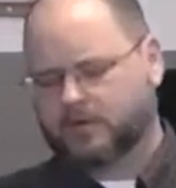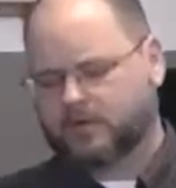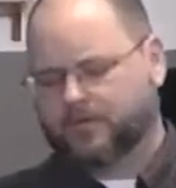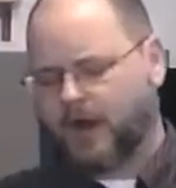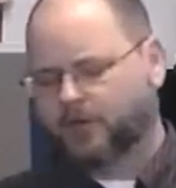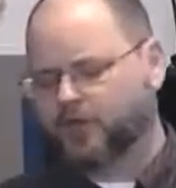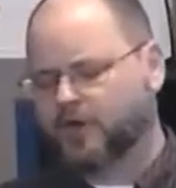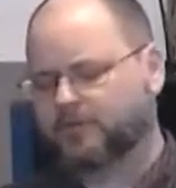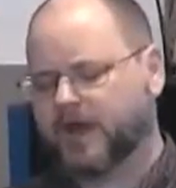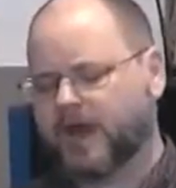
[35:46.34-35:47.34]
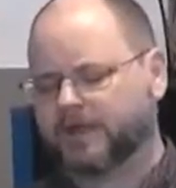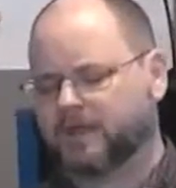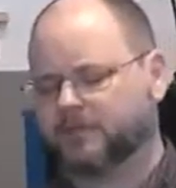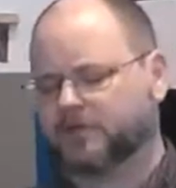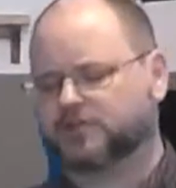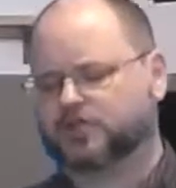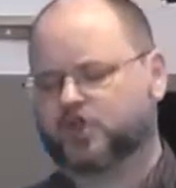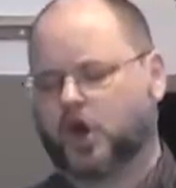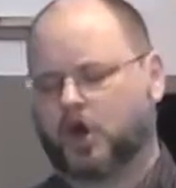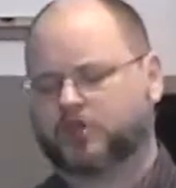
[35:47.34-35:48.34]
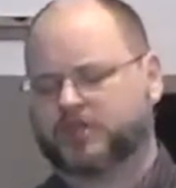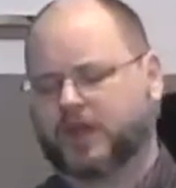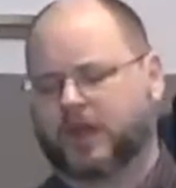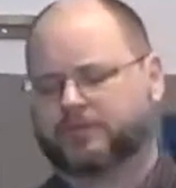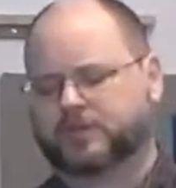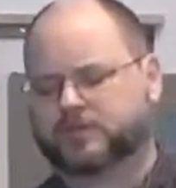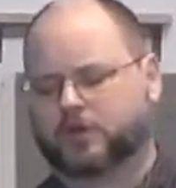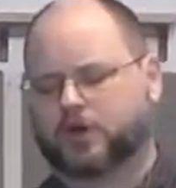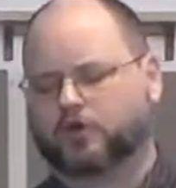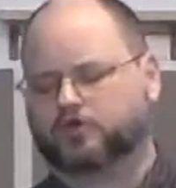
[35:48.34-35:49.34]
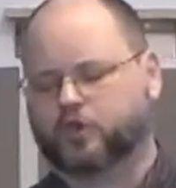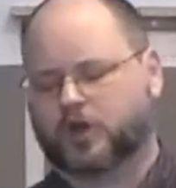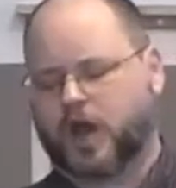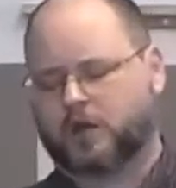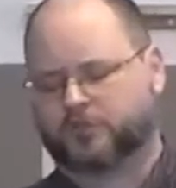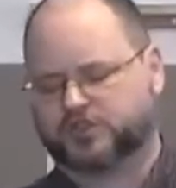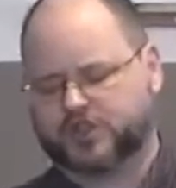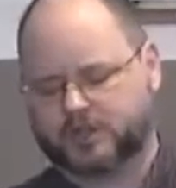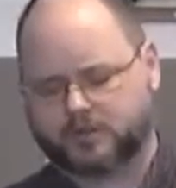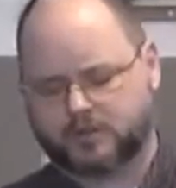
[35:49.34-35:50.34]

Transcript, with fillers: Father, you have not given us a charge and then left us alone to accomplish it.